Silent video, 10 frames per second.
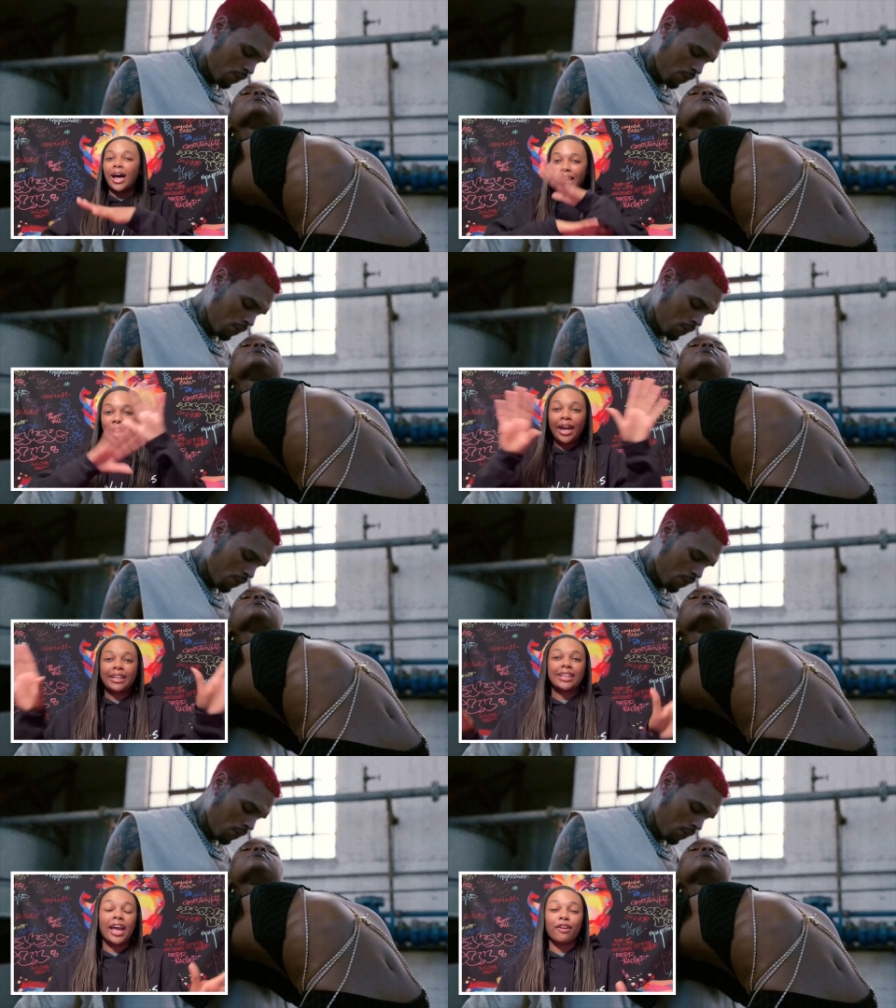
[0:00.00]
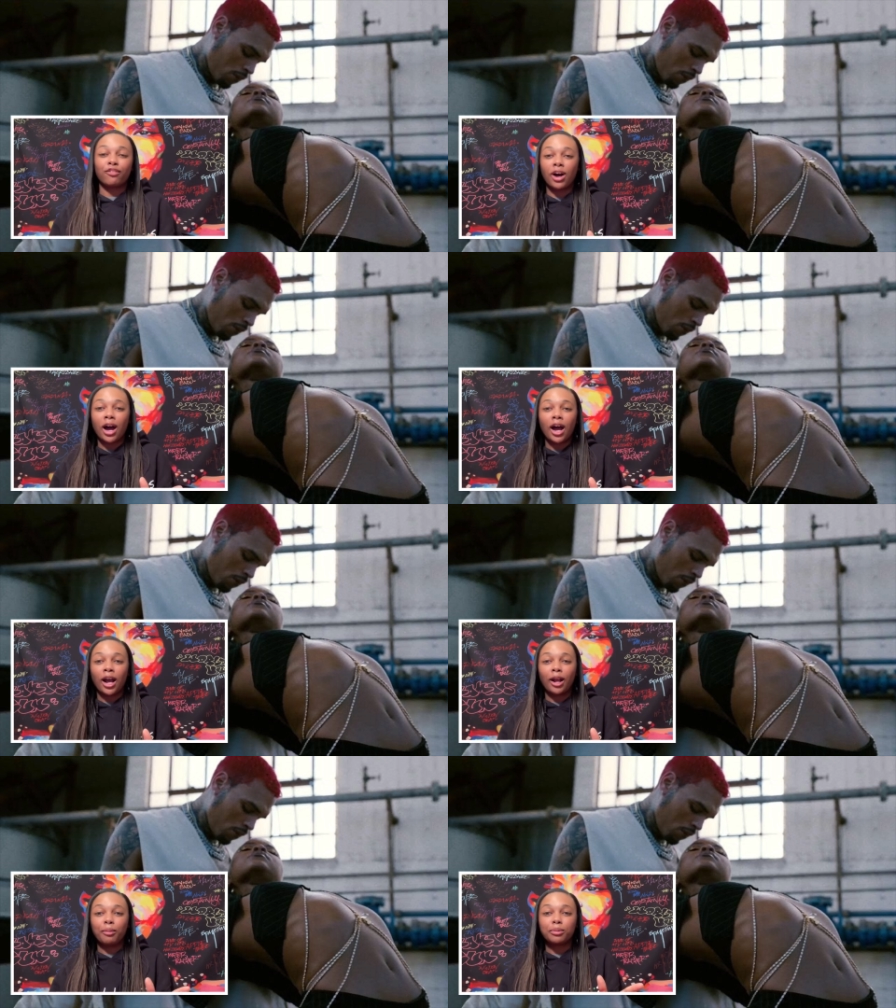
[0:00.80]
I like that
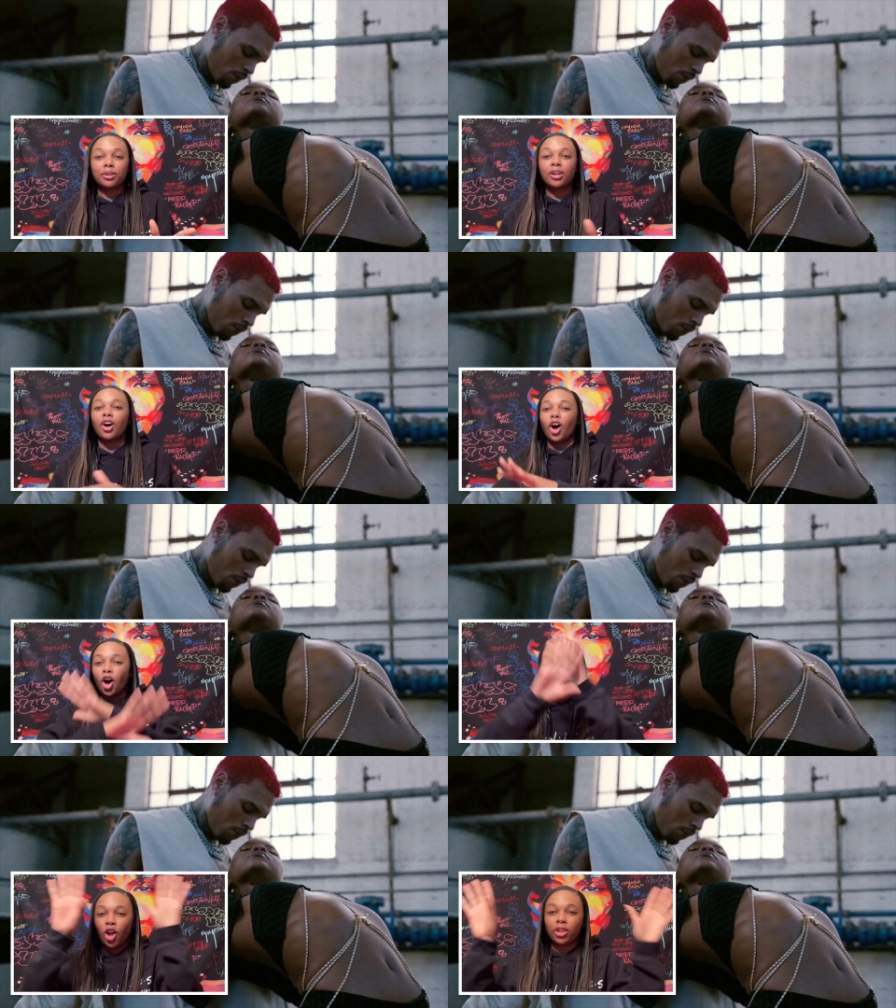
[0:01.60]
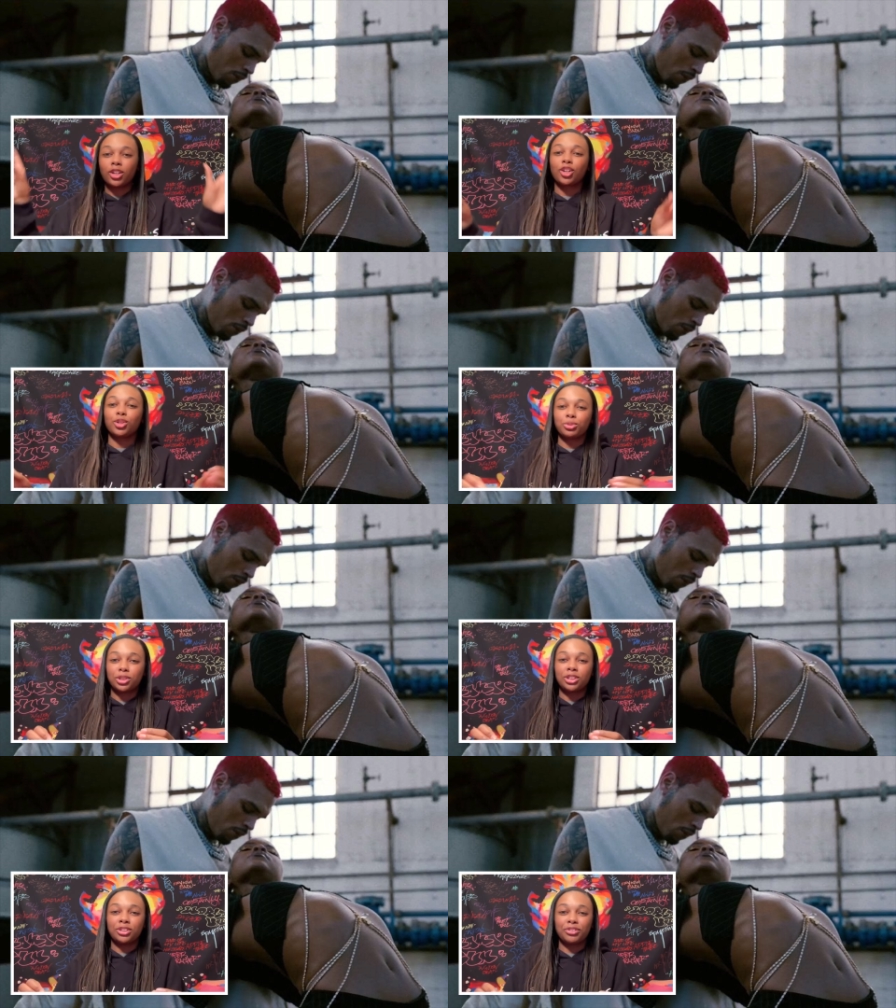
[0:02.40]
vibe. All
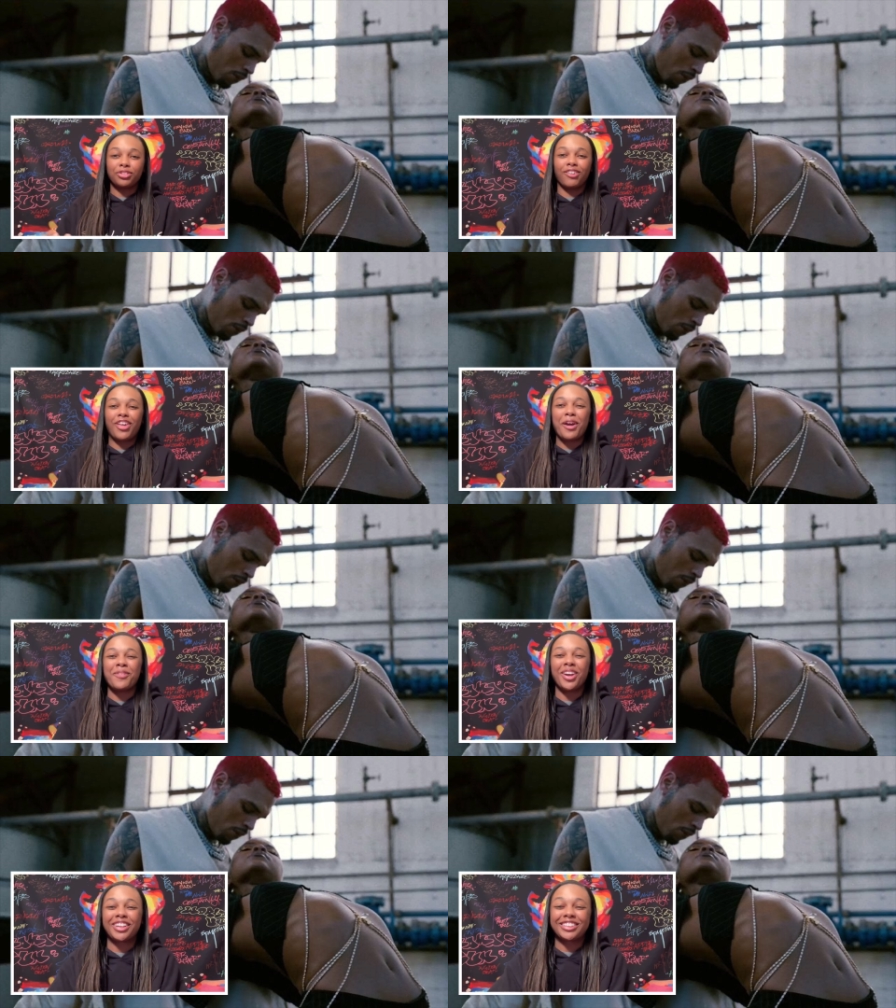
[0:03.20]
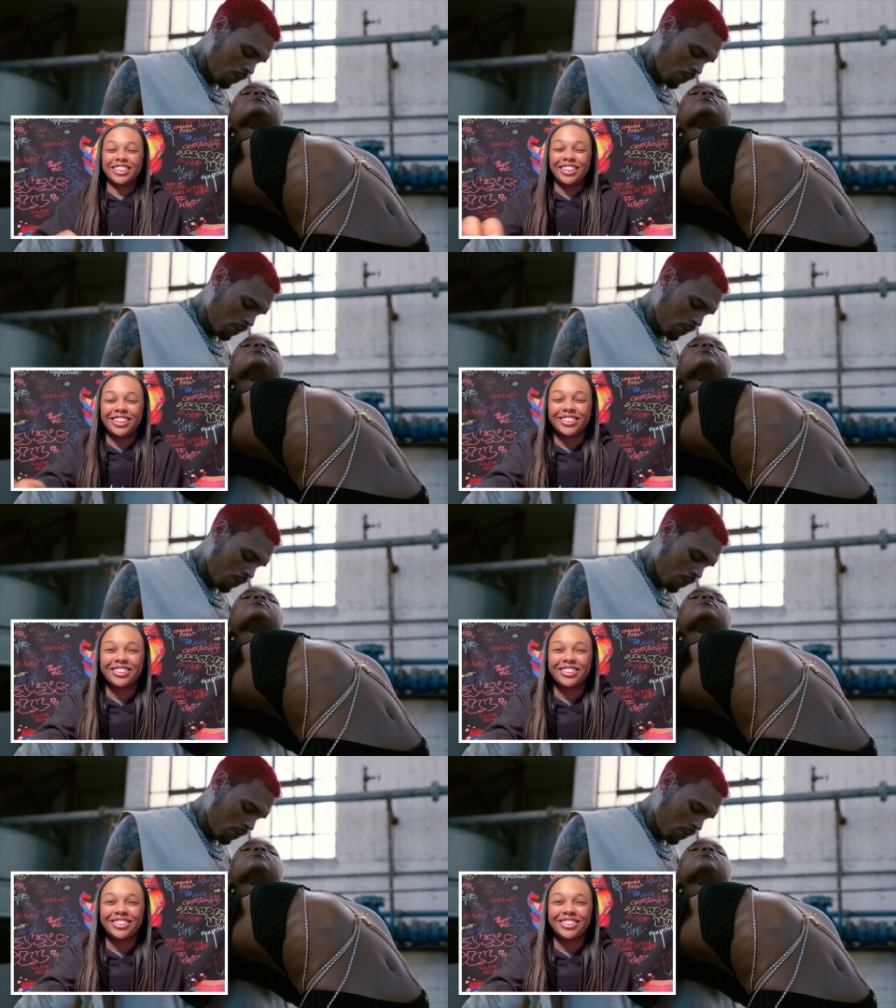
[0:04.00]
inclusive, if that makes sense.